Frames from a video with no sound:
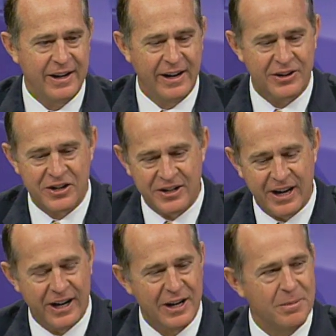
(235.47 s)
and the
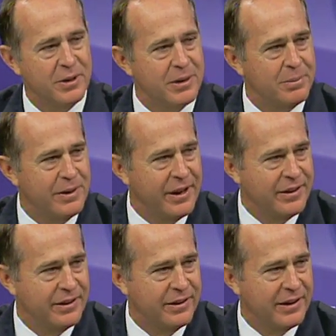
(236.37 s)
stadium and
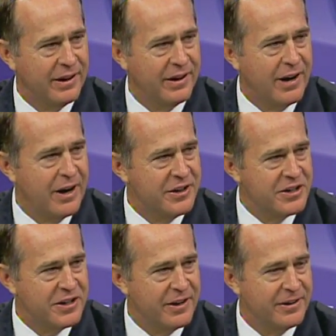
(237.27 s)
the Honda
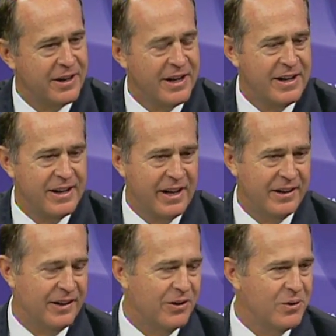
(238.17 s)
Center and
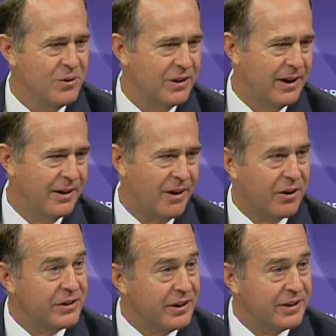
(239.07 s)
then the new
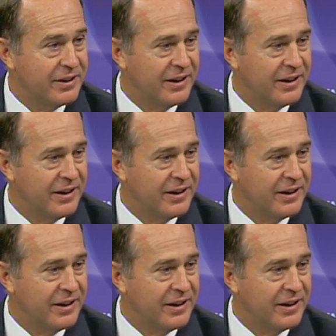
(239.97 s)
Arctic,